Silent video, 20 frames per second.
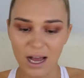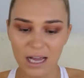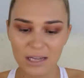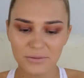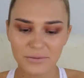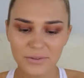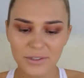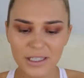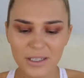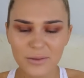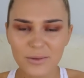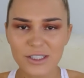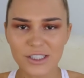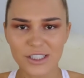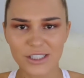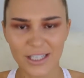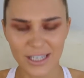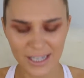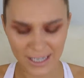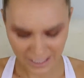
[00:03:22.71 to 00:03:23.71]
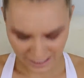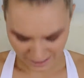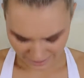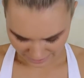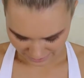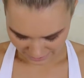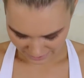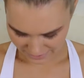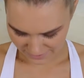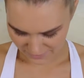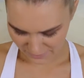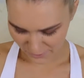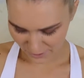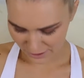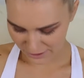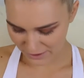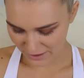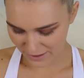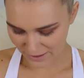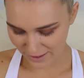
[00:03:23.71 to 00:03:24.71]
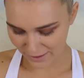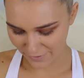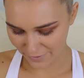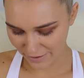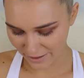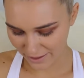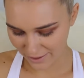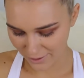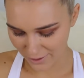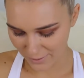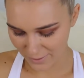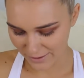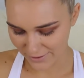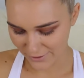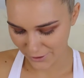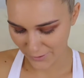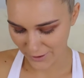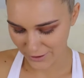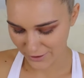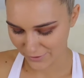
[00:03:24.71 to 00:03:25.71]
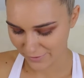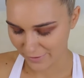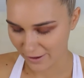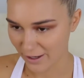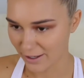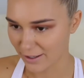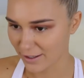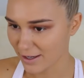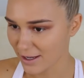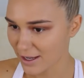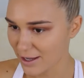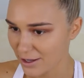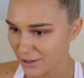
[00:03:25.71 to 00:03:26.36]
I really wish that I had kids brushes. I feel like it would be so much fun.